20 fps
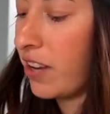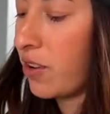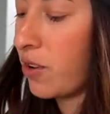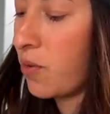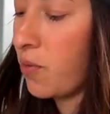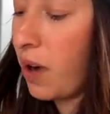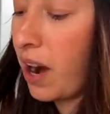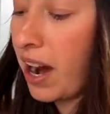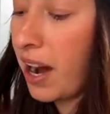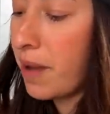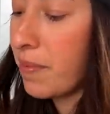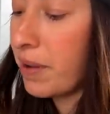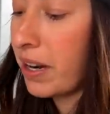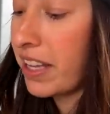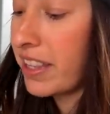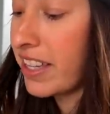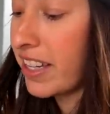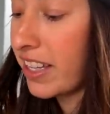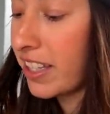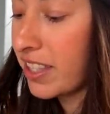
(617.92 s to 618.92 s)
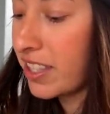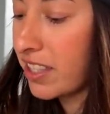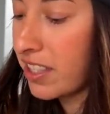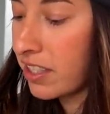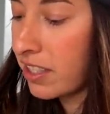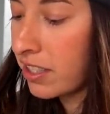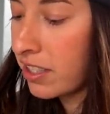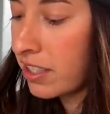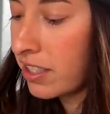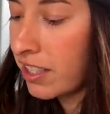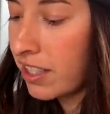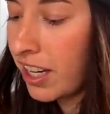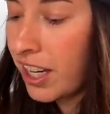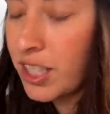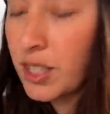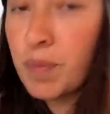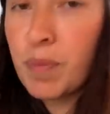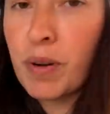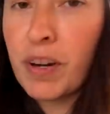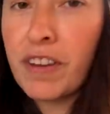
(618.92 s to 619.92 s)
don't know why, but I think it's
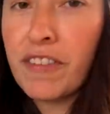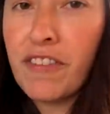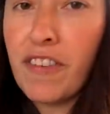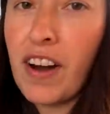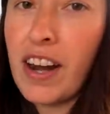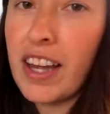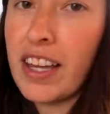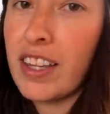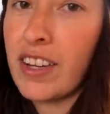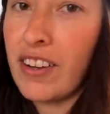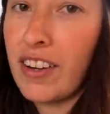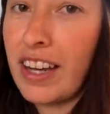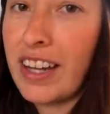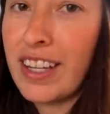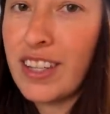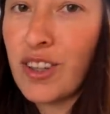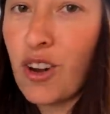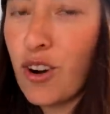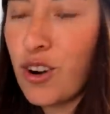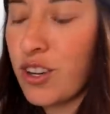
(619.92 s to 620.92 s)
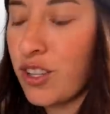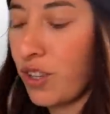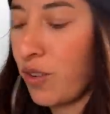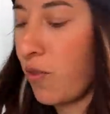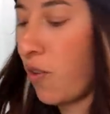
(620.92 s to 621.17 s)
it's pretty funny. They're like as hard as a